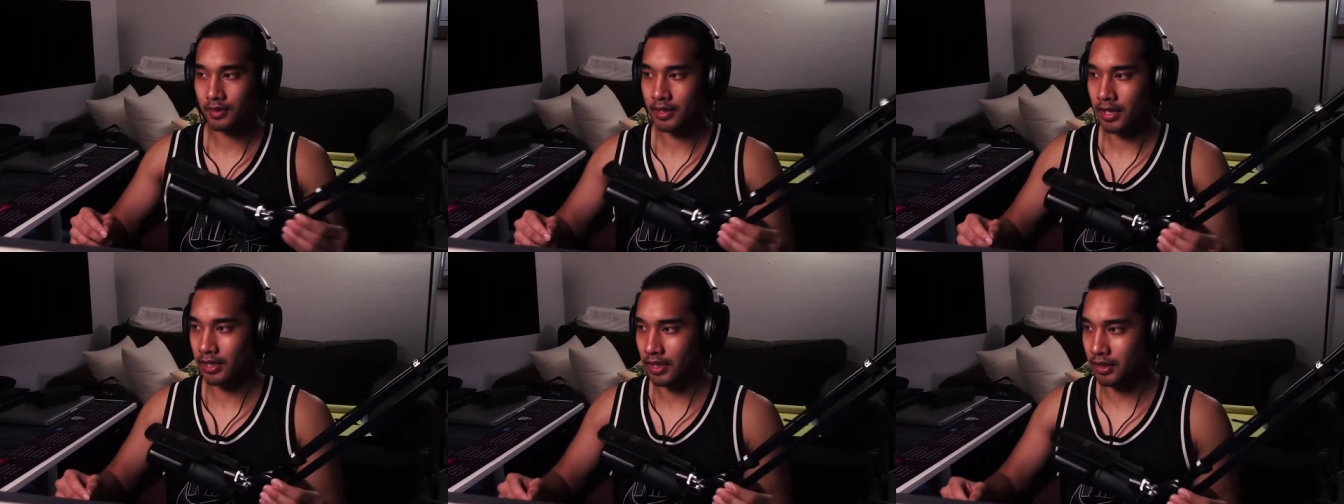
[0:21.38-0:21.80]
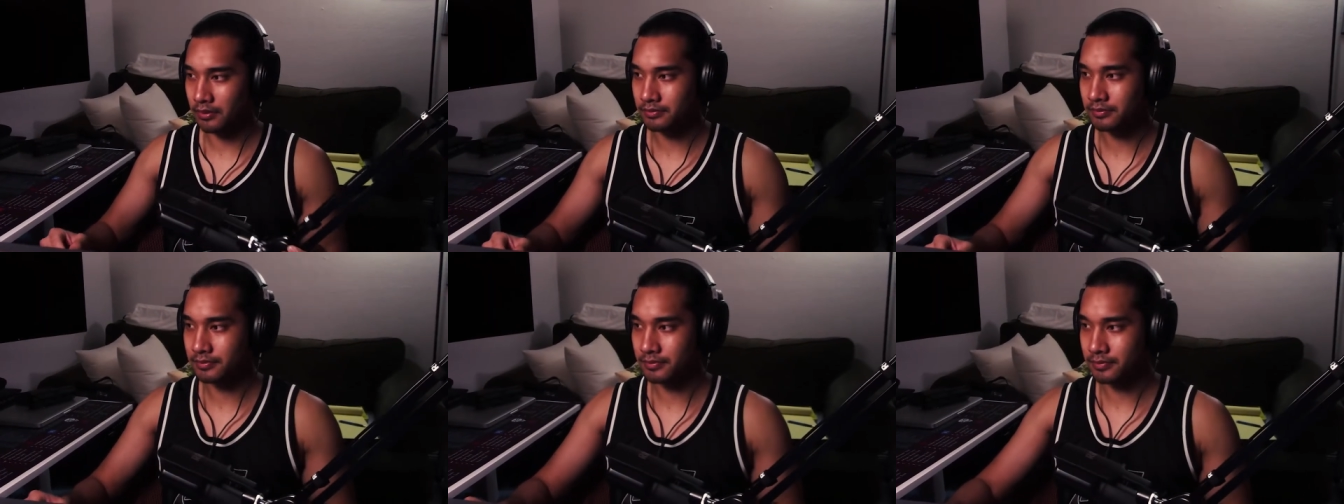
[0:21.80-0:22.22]
Hello,
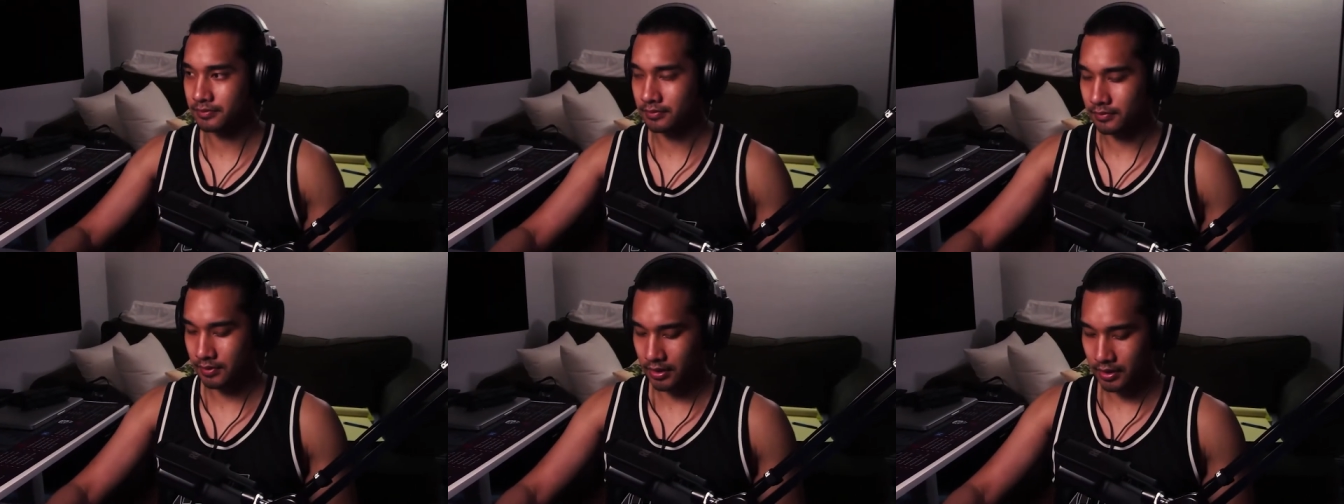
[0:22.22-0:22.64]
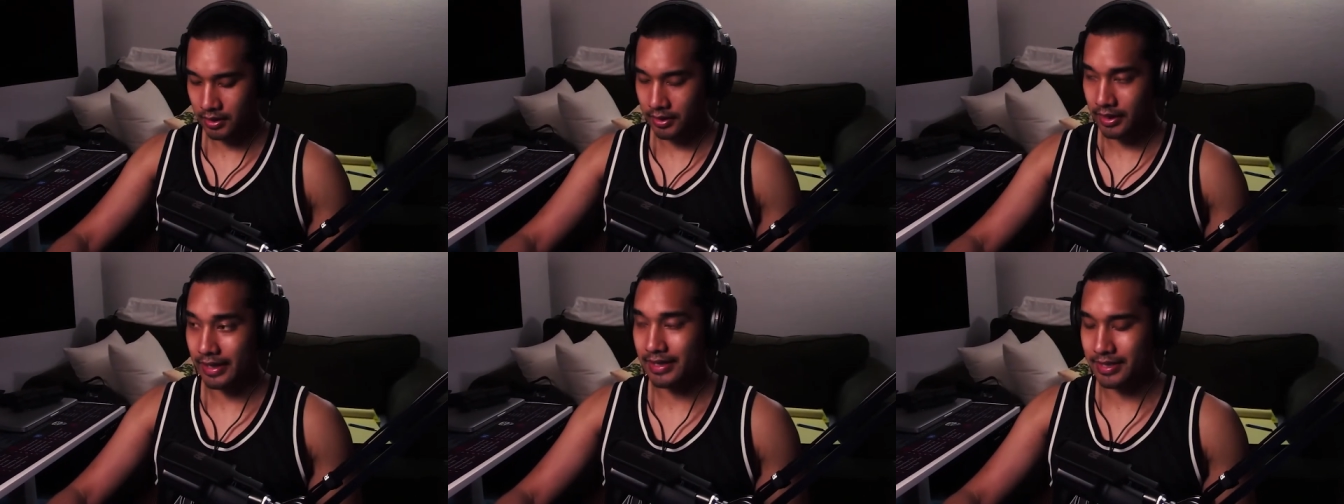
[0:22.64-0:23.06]

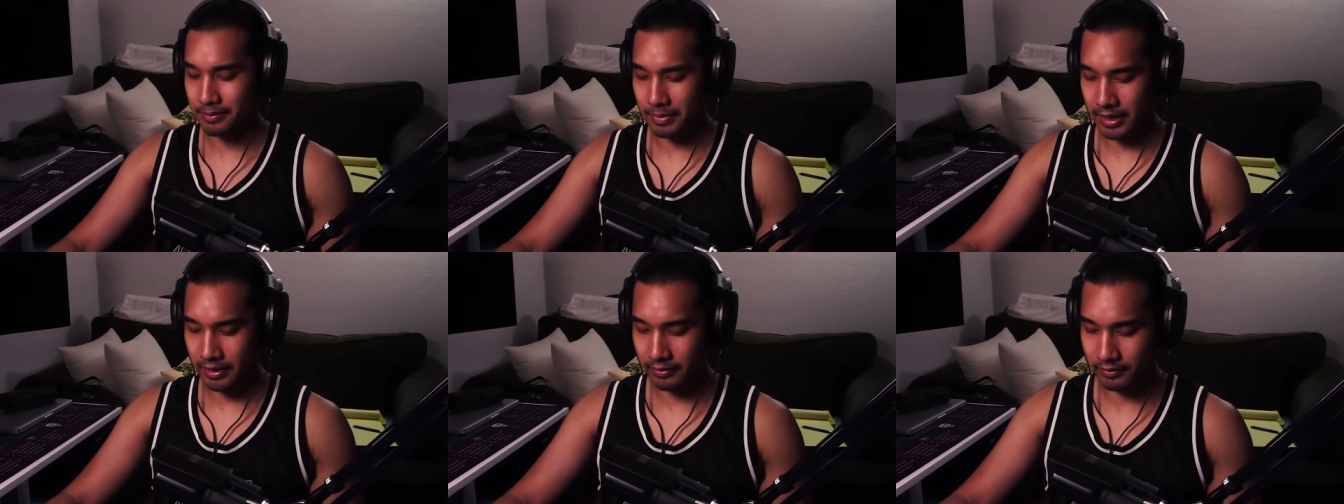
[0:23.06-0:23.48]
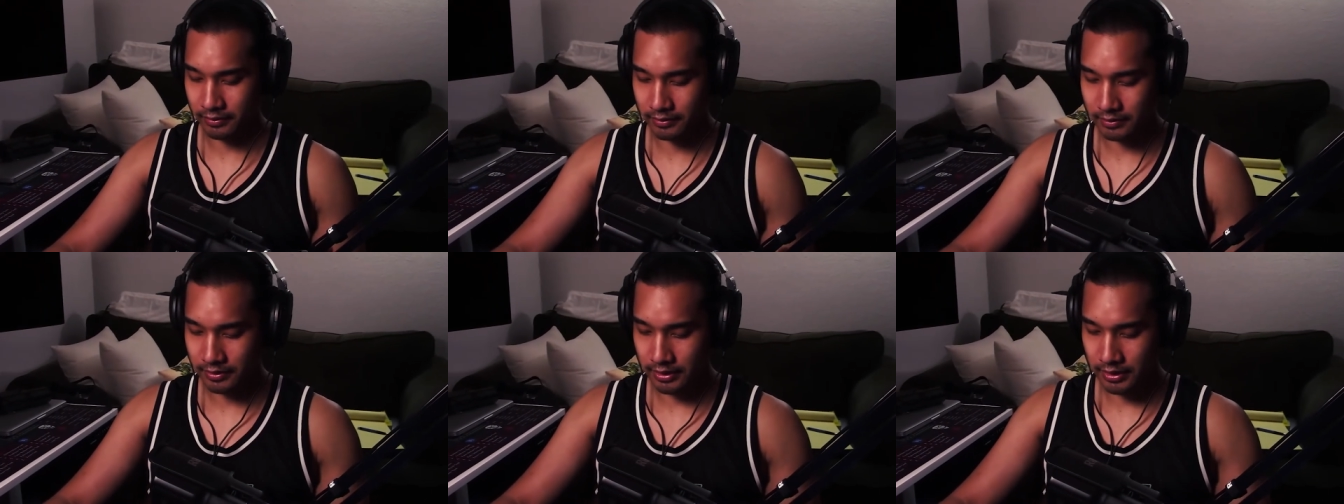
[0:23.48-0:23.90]
it's me.
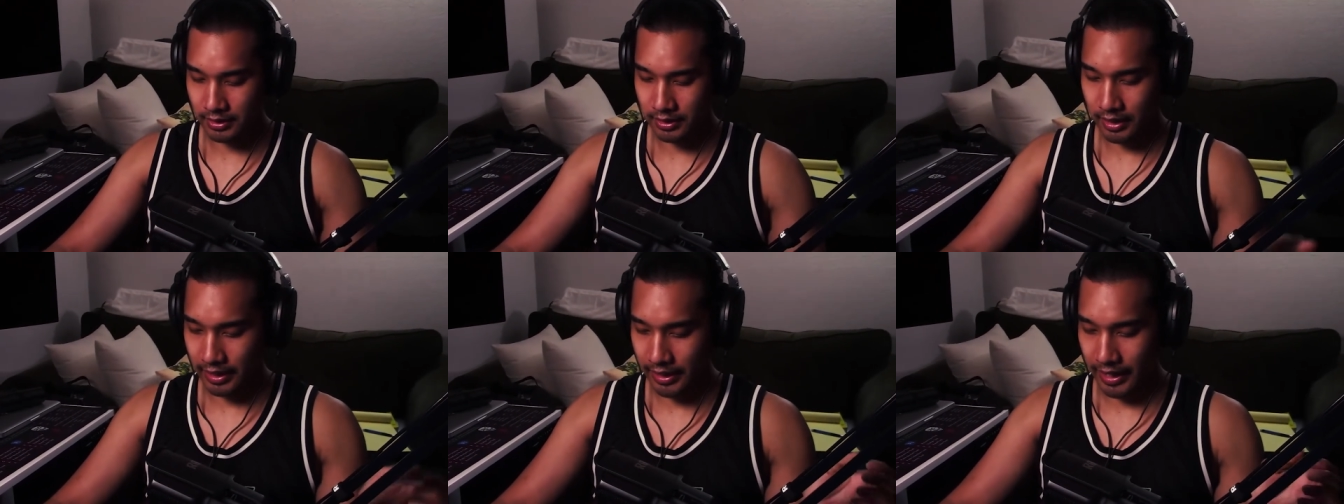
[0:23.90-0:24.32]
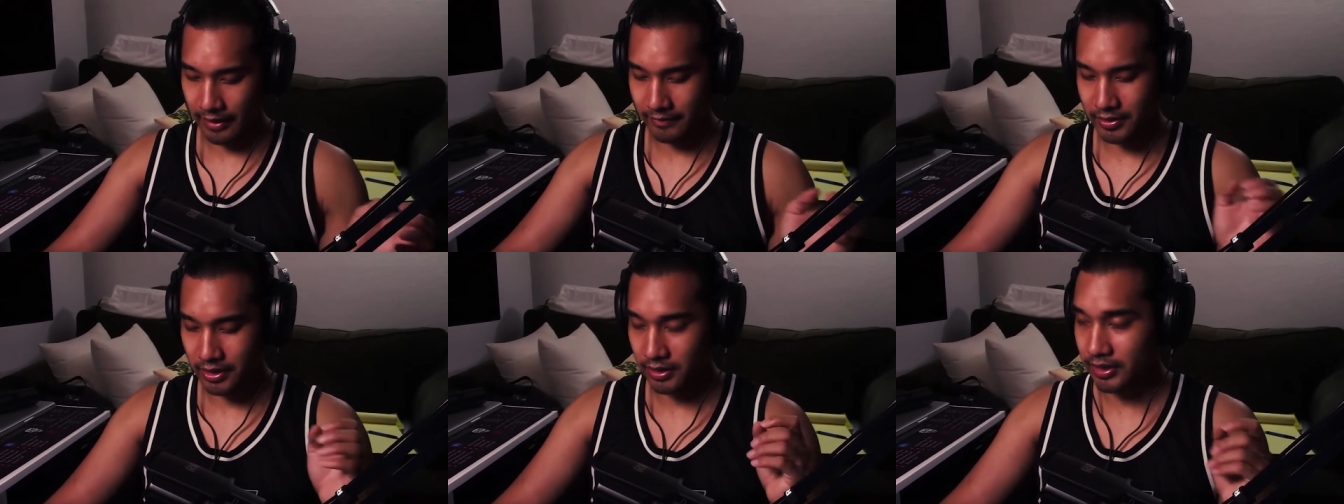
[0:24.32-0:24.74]
I
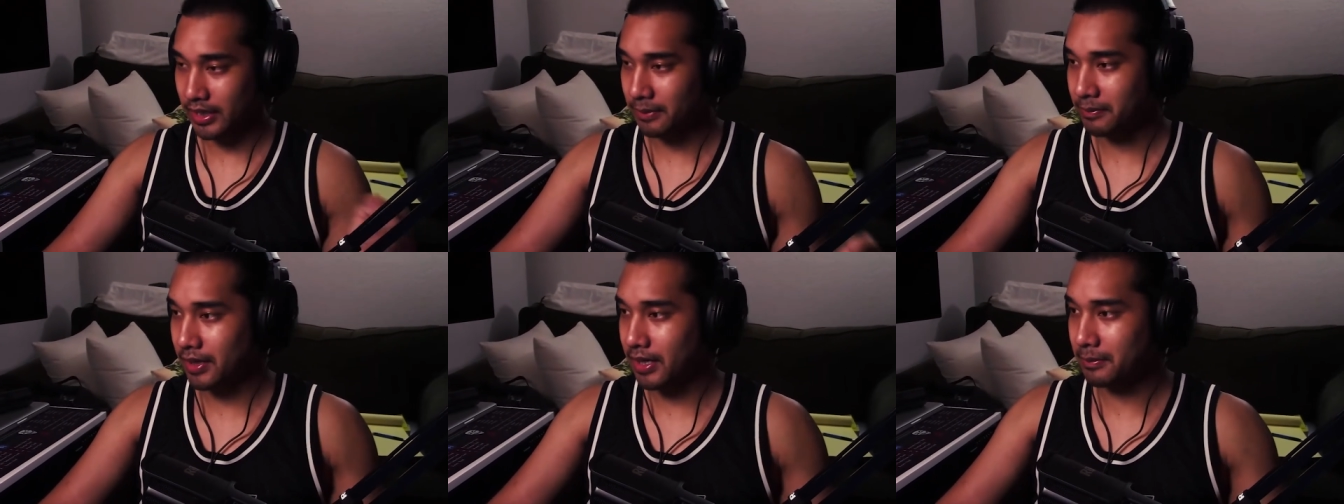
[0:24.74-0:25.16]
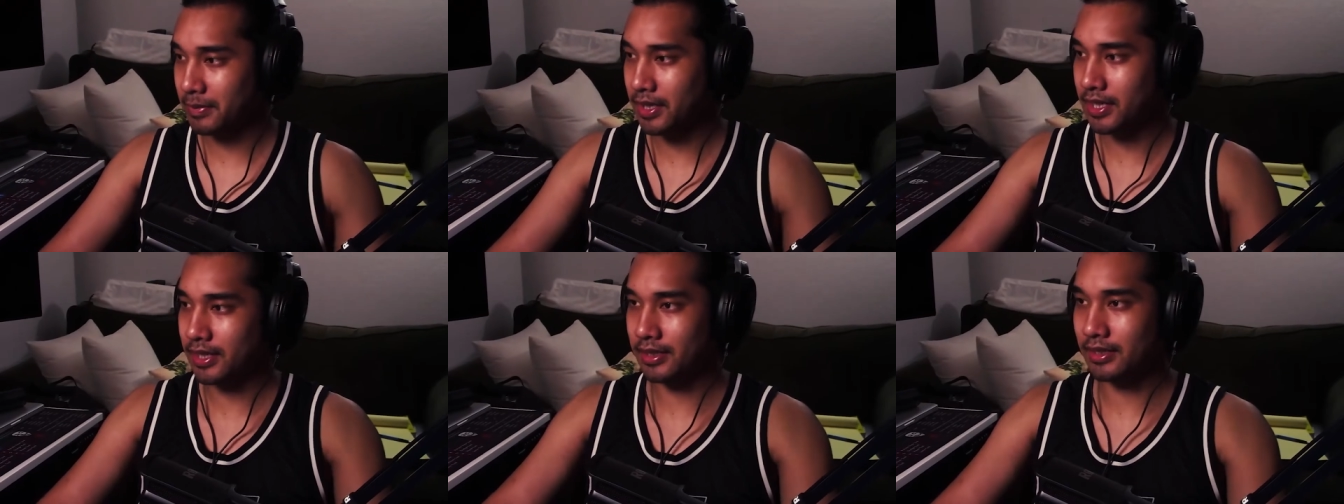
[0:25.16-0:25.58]
have to clean my
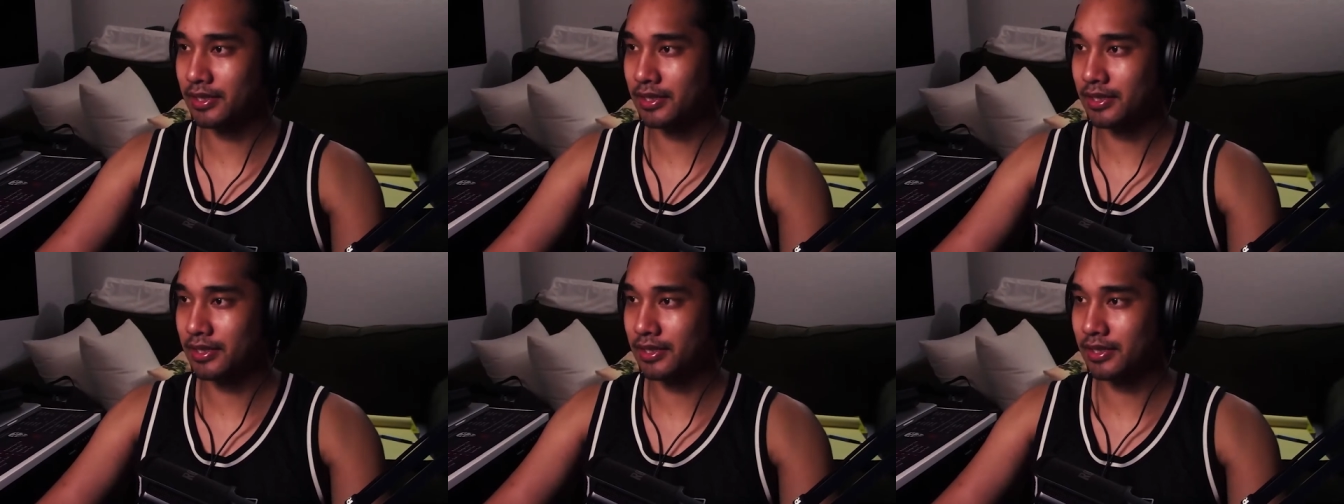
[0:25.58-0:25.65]
mic.